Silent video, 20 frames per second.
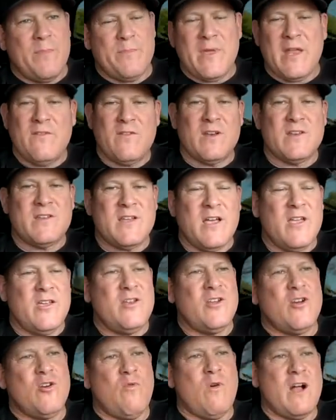I'm not even gonna tell you
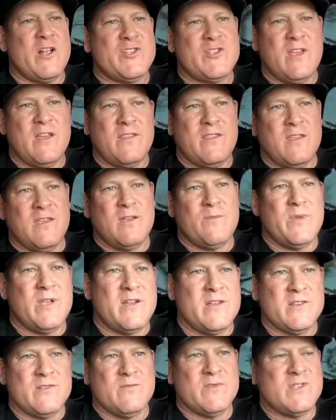to go watch that thing
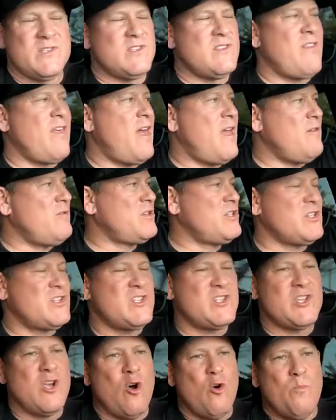because it was
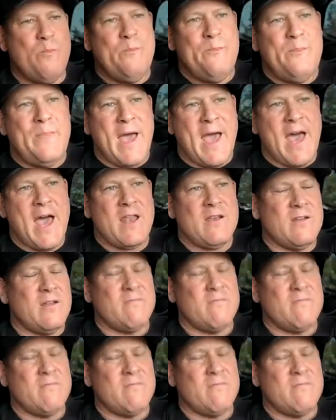just so bad.